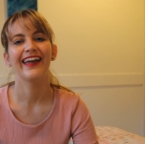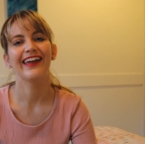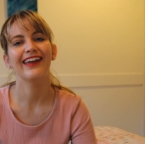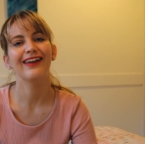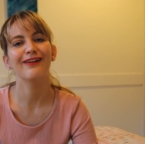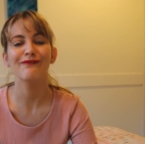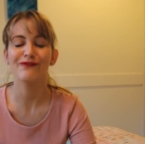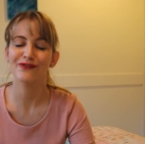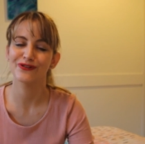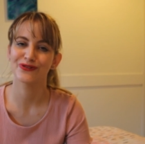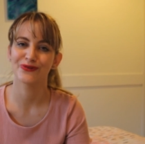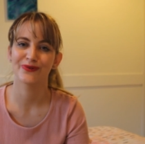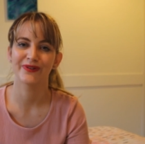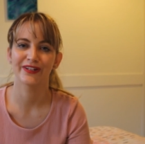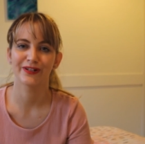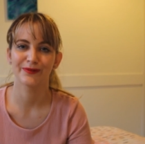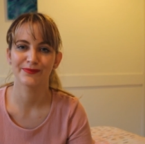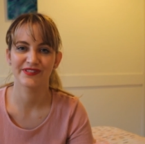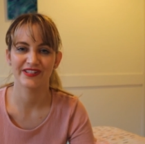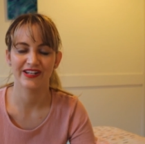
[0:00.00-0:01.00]
If you're doing
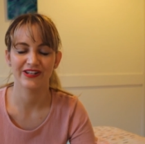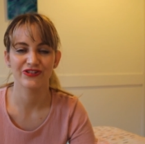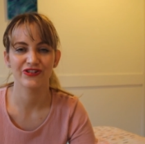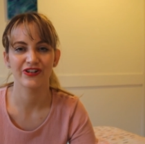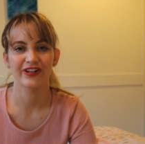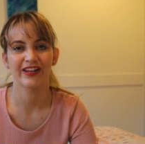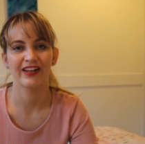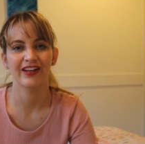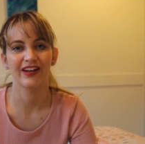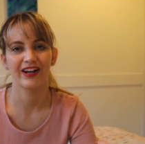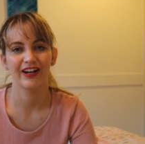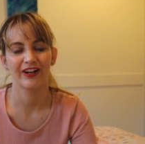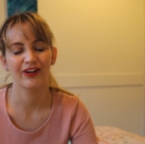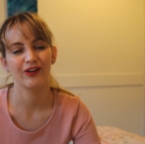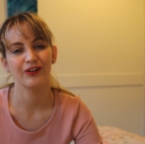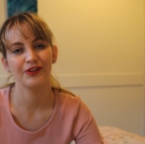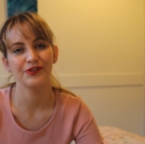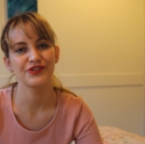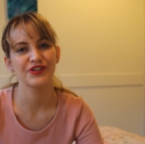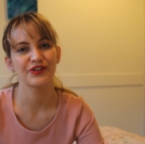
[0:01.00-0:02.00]
an obstetric and
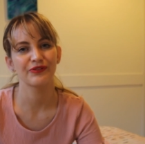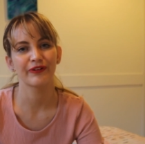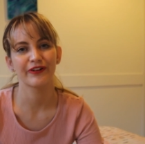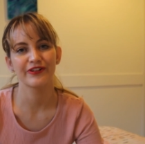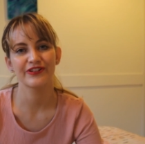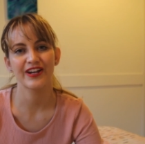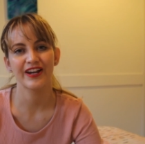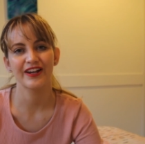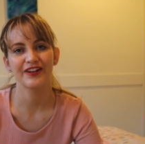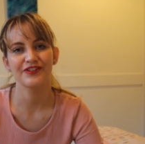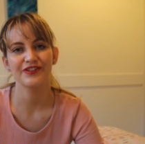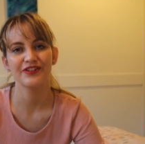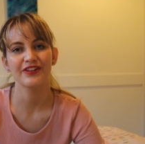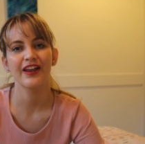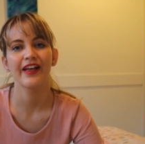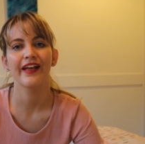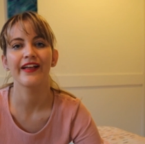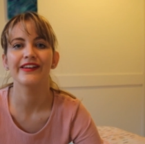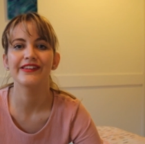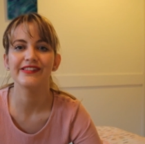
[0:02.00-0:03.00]
gynecology rotation,
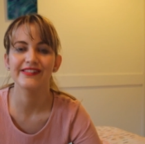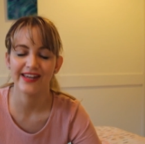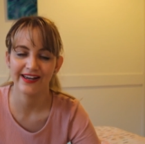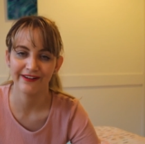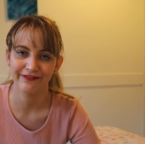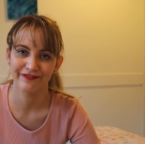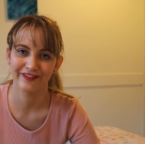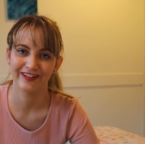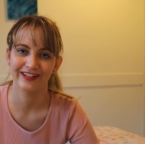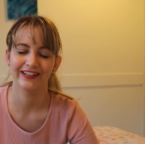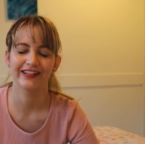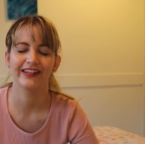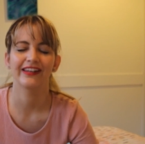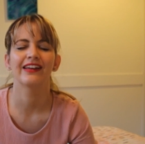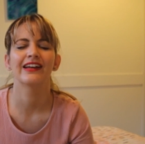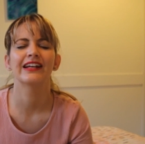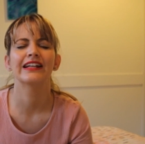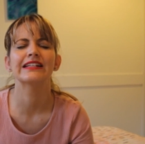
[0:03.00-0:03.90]
definitely